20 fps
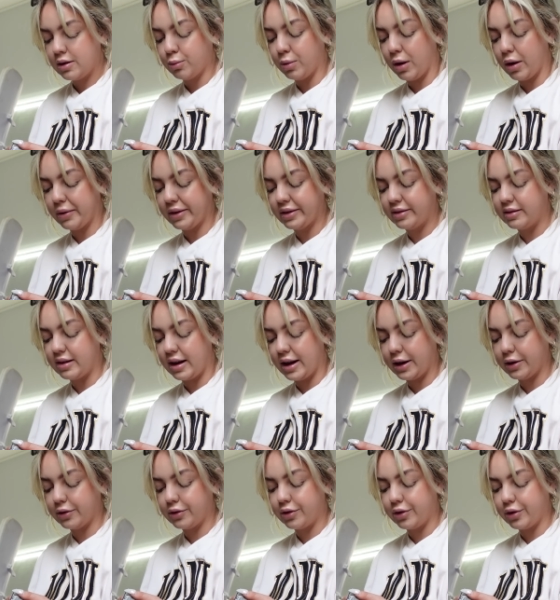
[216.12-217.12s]
where we're
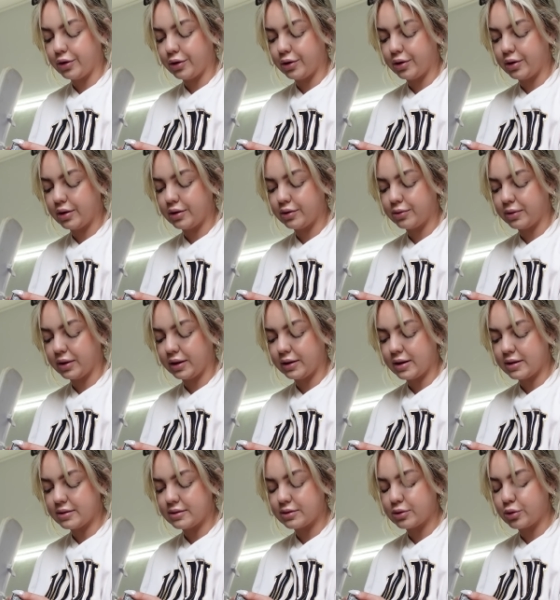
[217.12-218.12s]
staying to is really
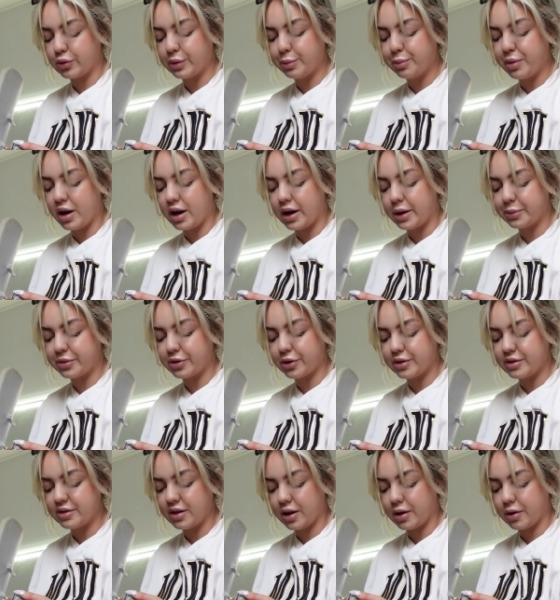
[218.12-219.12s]
nice. It's called the Palms
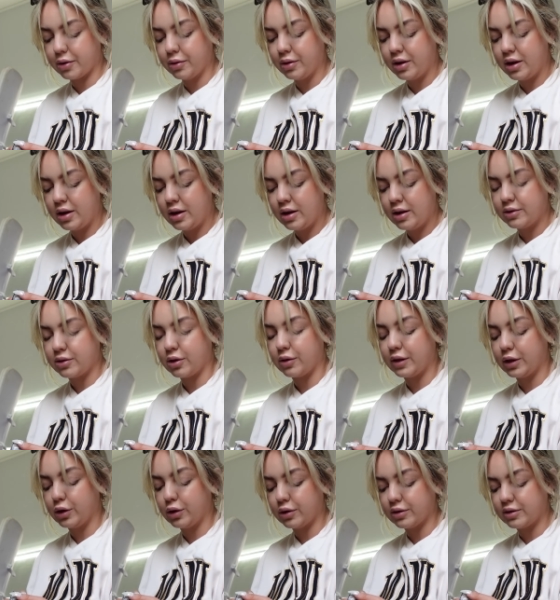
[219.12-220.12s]
Hotel. It's
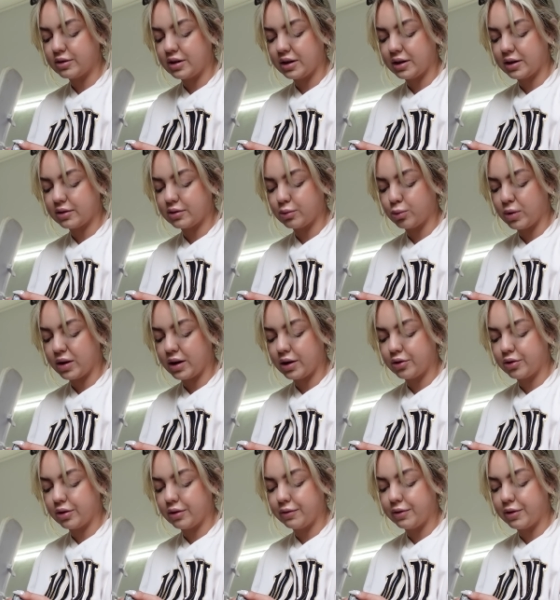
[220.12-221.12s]
only costing us
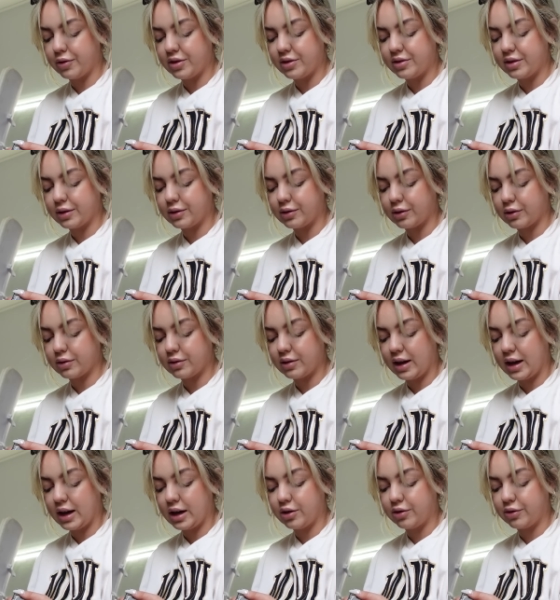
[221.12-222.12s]
$156
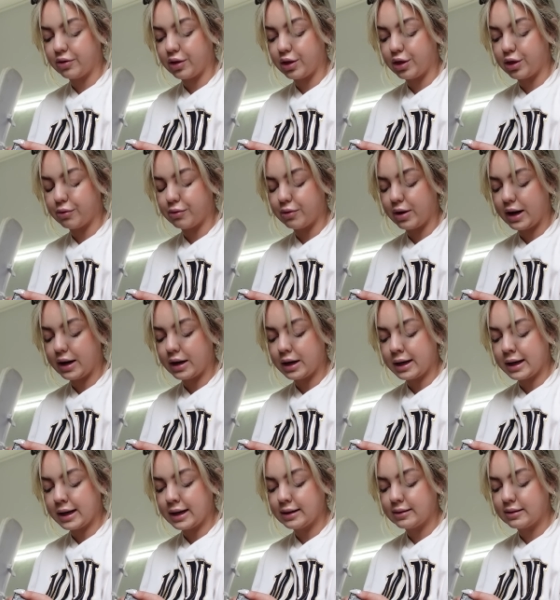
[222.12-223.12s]
each for three
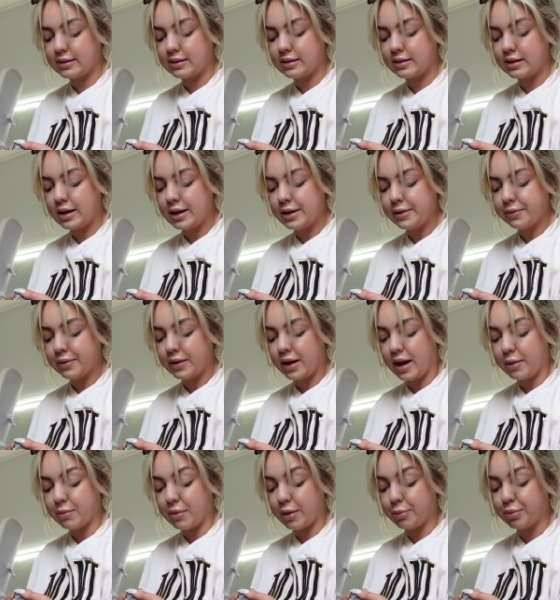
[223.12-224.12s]
nights.
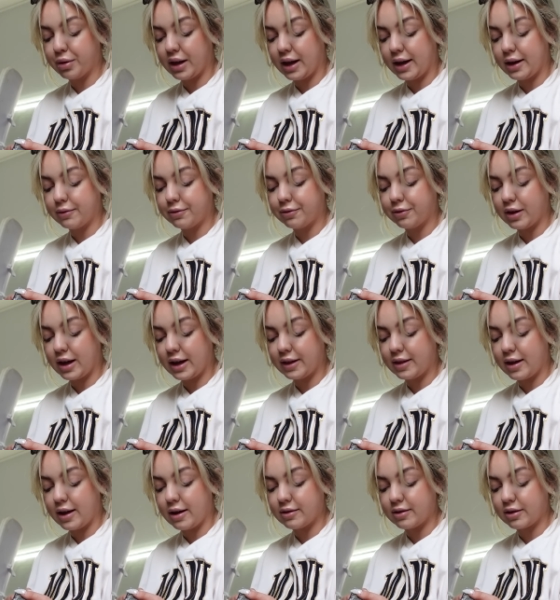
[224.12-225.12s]
And my plane flight
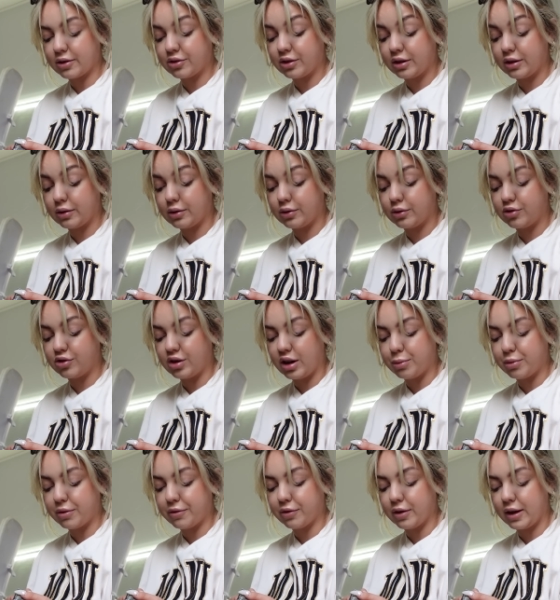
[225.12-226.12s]
there is actually
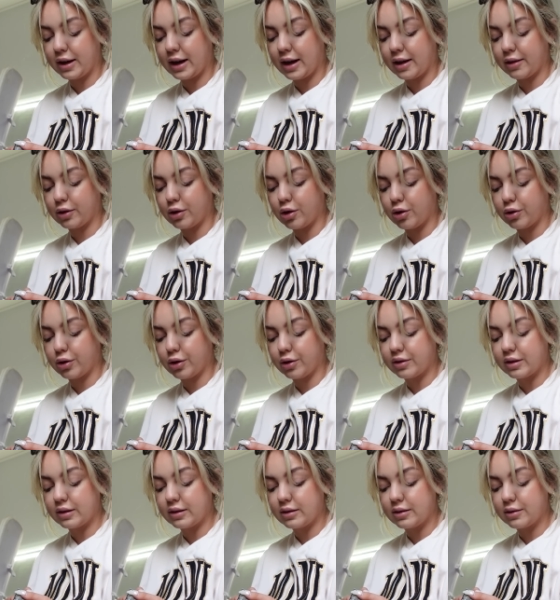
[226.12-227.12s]
cheaper flying out of the Gold
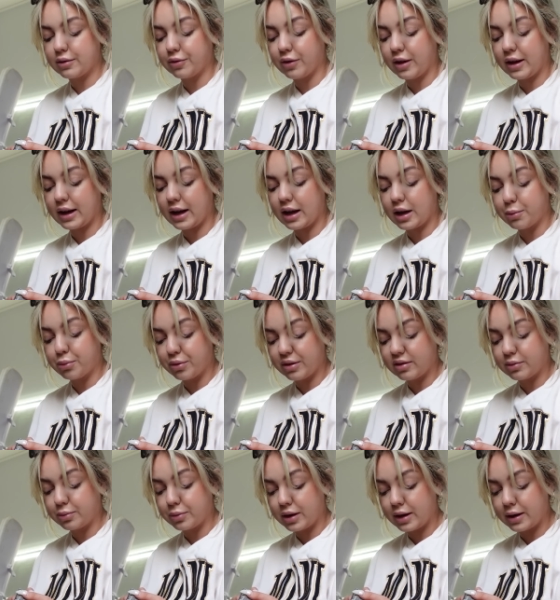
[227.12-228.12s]
Coast than it is flying out of
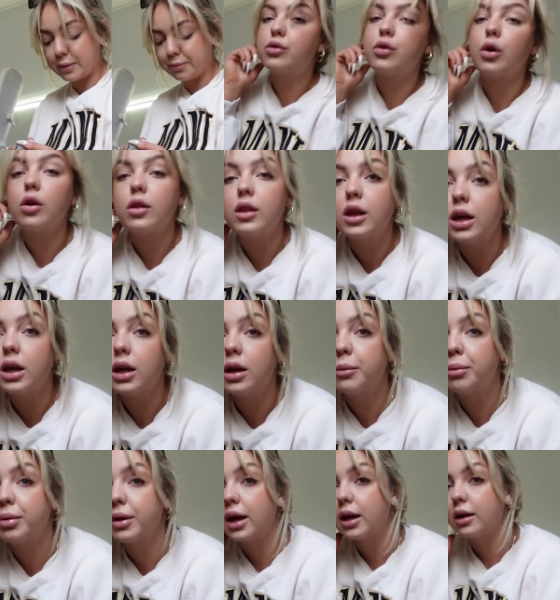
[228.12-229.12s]
Brisbane. So the
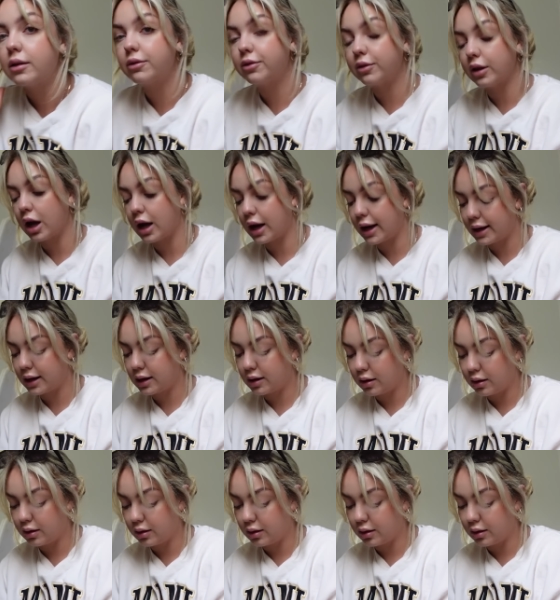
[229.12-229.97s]
plane flight